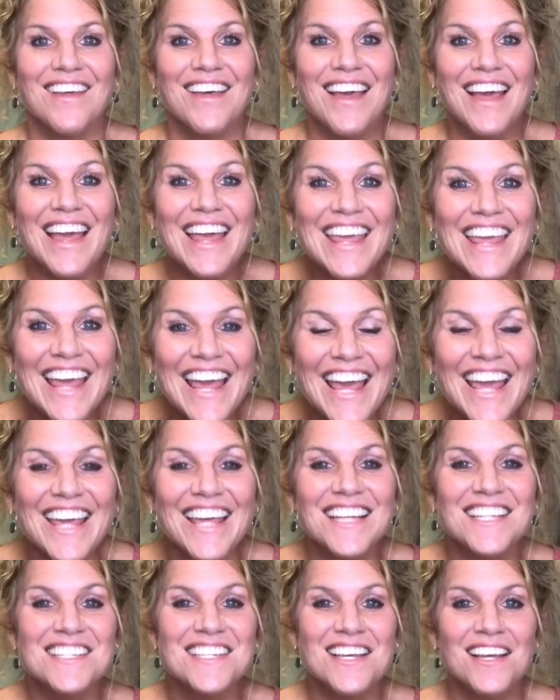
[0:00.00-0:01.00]
and
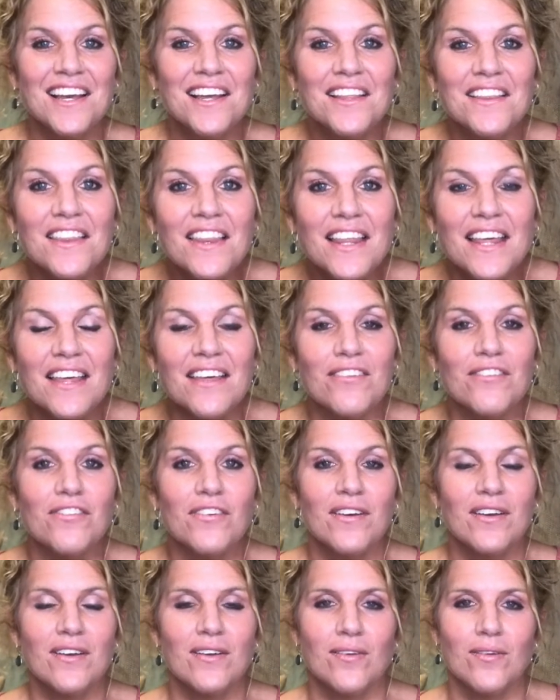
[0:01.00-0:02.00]
can't live
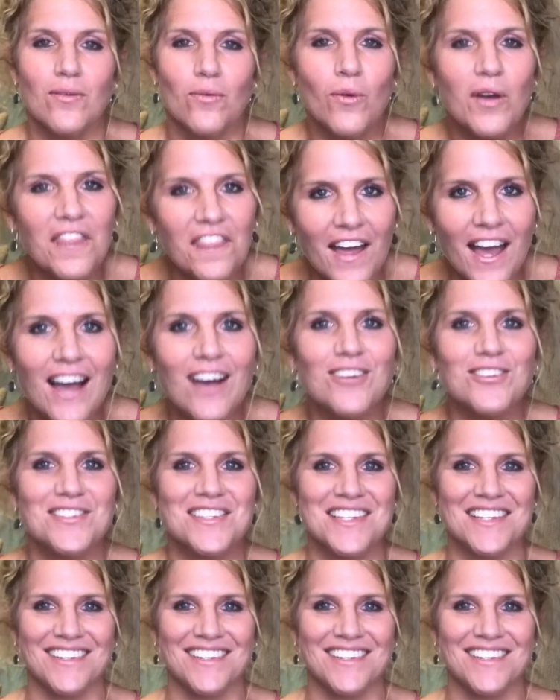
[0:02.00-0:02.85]
without.